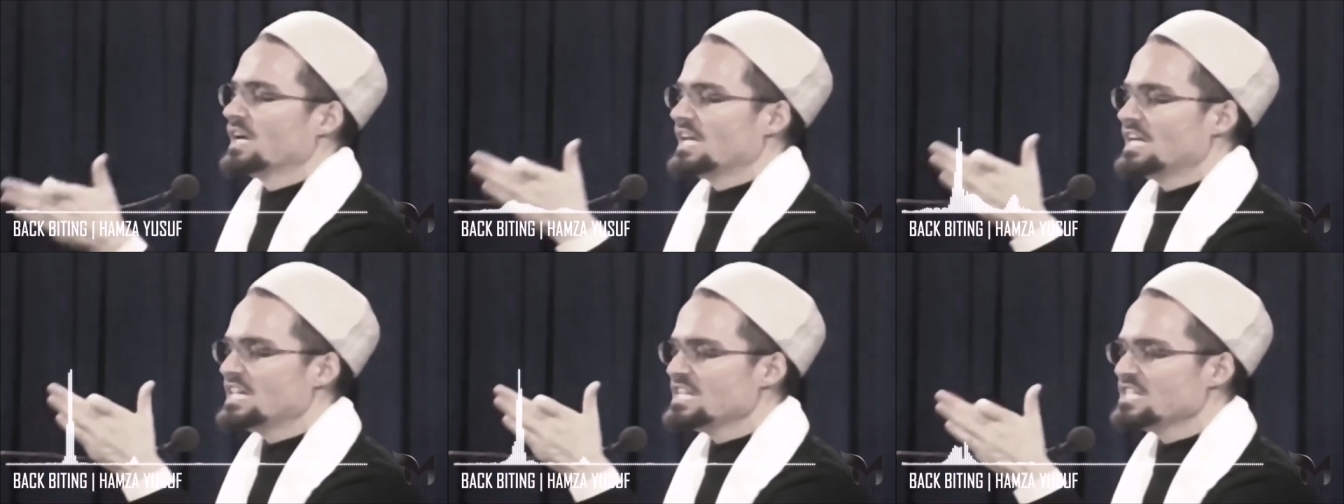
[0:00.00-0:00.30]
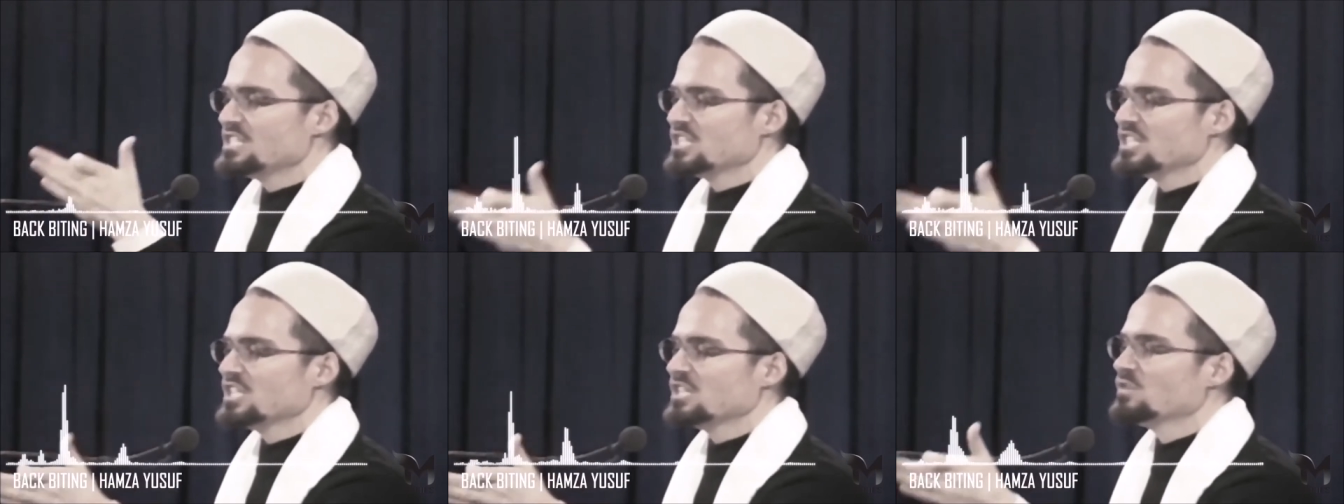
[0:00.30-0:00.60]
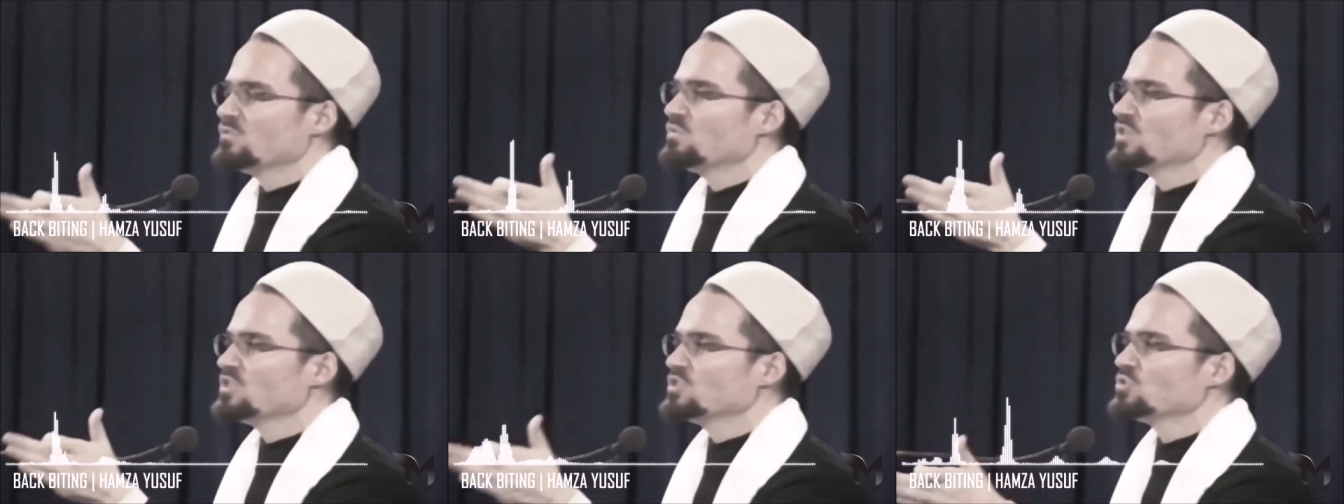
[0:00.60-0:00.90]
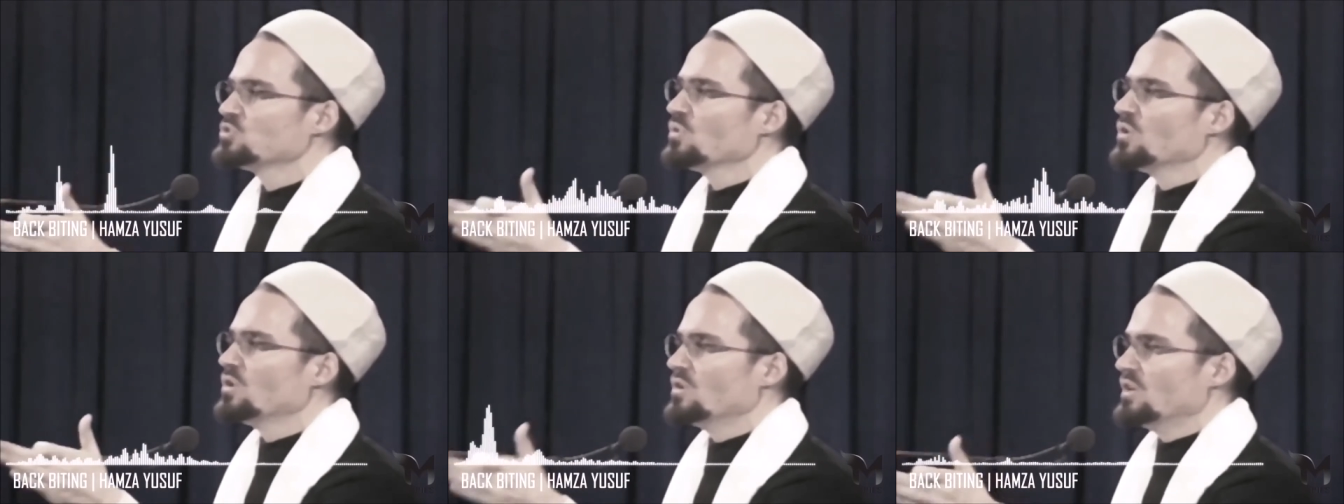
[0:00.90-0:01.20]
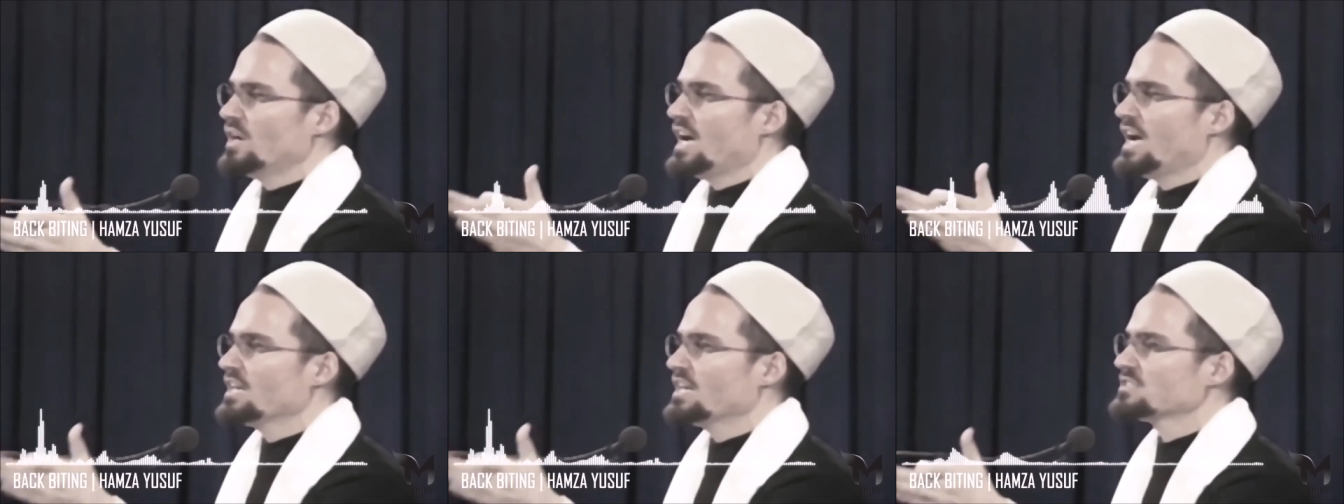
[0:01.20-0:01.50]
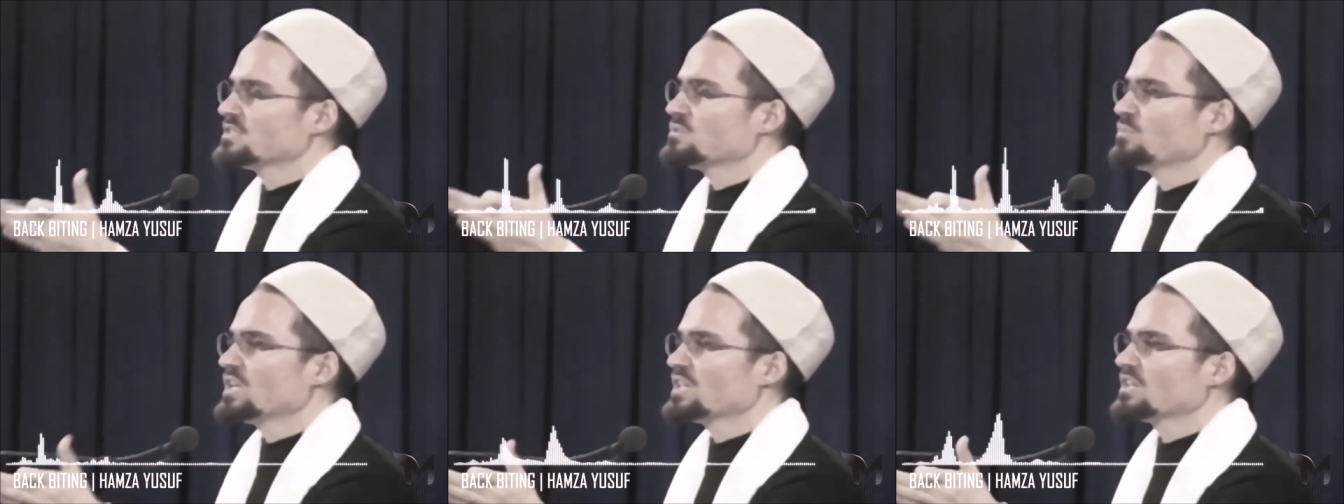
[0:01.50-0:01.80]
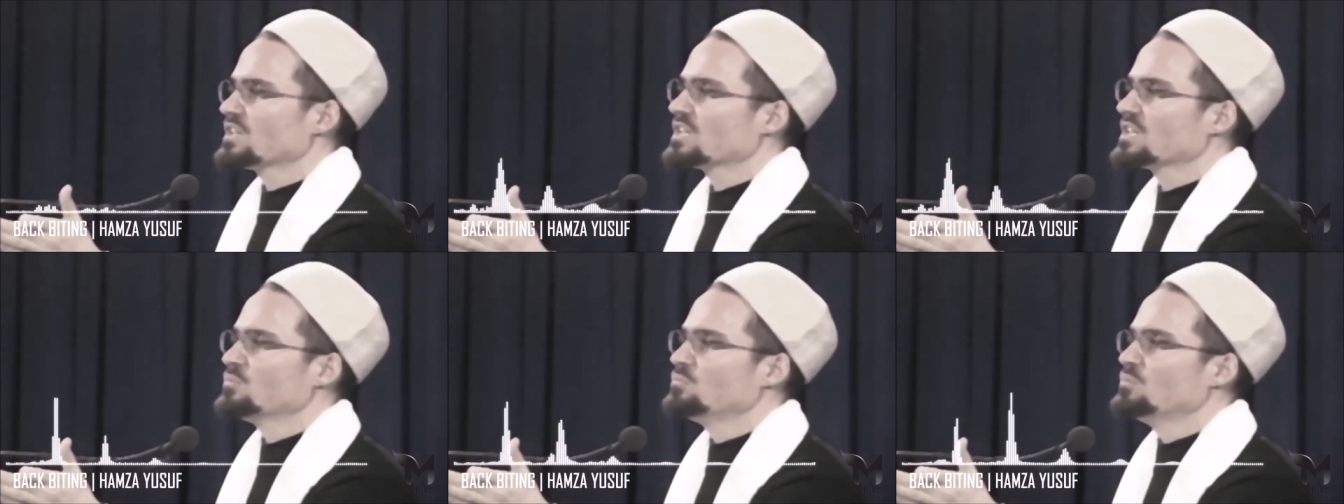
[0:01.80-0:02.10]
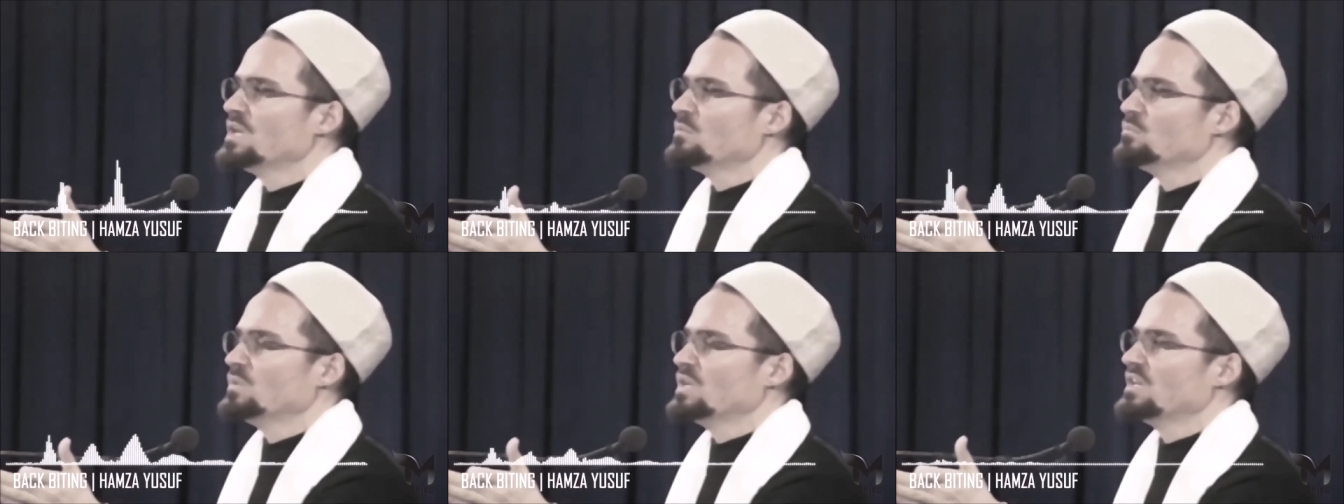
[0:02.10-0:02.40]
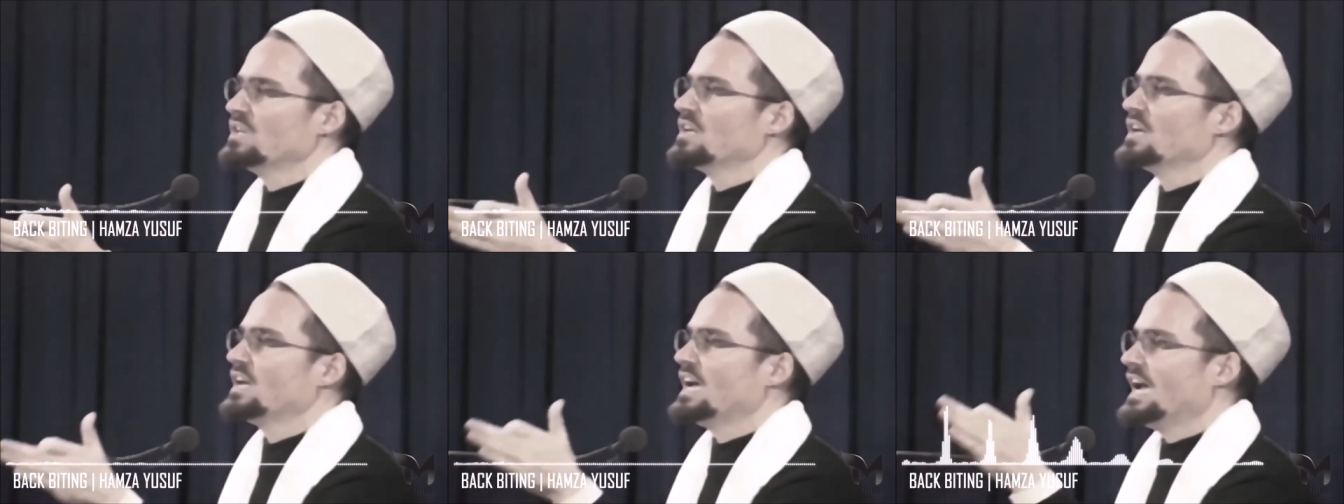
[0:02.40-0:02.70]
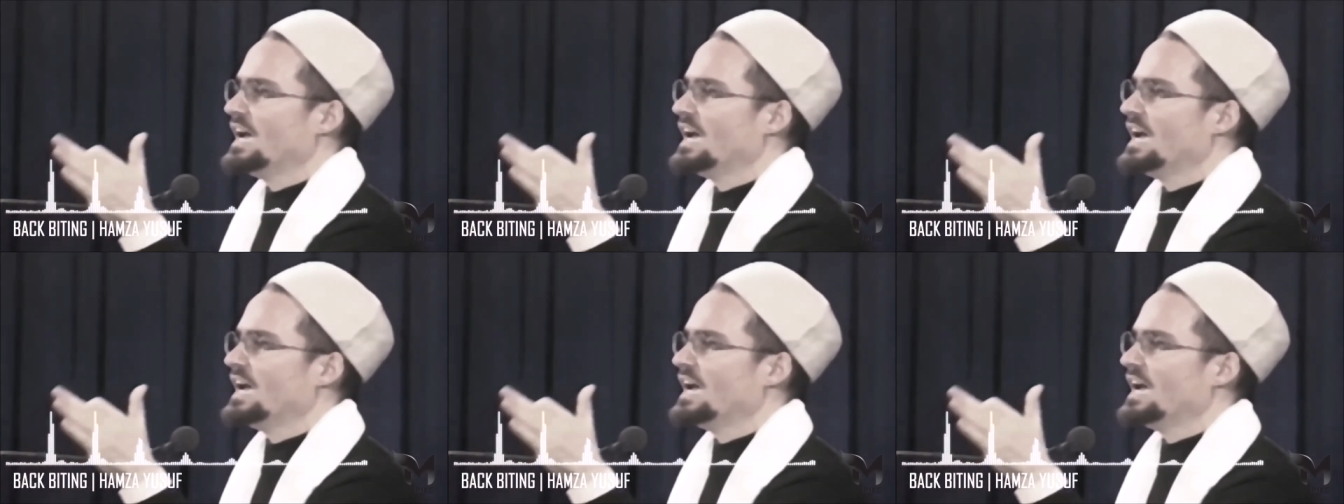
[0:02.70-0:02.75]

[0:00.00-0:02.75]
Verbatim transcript: Each individual has to make a commitment.